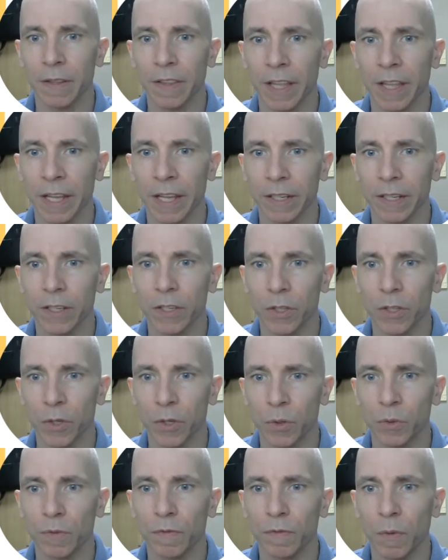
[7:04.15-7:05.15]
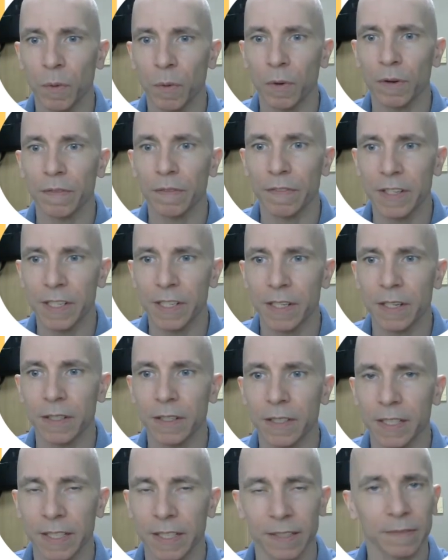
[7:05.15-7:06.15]
thank you for
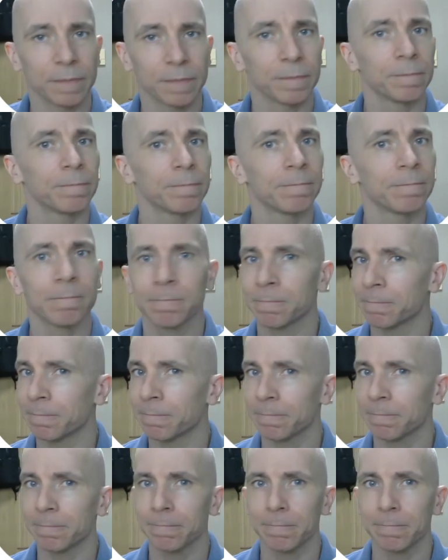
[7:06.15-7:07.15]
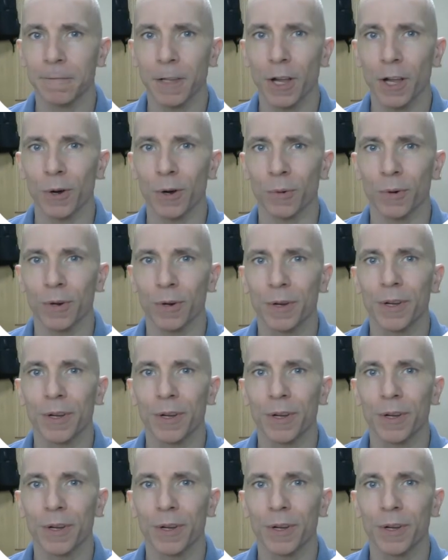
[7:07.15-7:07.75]
visiting. No.